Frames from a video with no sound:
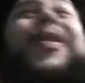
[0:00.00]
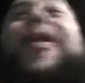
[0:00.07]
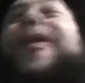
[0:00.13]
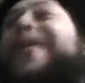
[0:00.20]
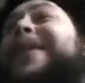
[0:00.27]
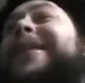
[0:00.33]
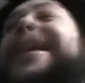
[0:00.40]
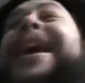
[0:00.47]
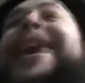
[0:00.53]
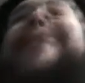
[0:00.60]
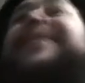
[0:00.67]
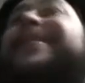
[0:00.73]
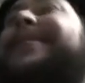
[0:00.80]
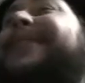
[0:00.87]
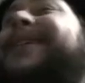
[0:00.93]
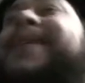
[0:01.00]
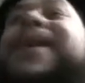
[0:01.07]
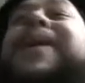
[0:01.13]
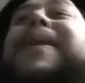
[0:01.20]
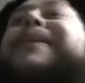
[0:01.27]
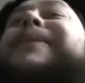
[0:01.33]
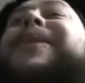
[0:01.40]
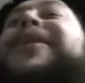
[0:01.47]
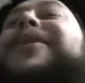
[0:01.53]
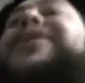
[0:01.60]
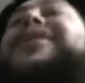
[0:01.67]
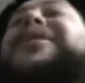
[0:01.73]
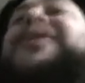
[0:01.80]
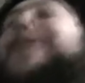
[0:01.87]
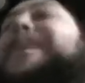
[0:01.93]
me names. I'll block
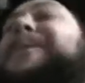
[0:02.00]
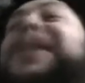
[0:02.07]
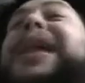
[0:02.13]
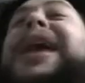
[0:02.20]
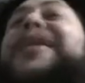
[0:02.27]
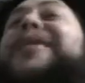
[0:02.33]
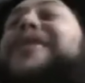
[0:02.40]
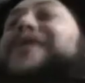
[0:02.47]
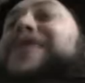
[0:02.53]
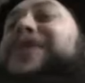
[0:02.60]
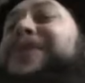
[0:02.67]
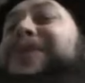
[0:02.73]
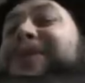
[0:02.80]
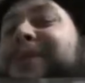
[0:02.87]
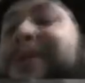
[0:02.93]
you or play with you or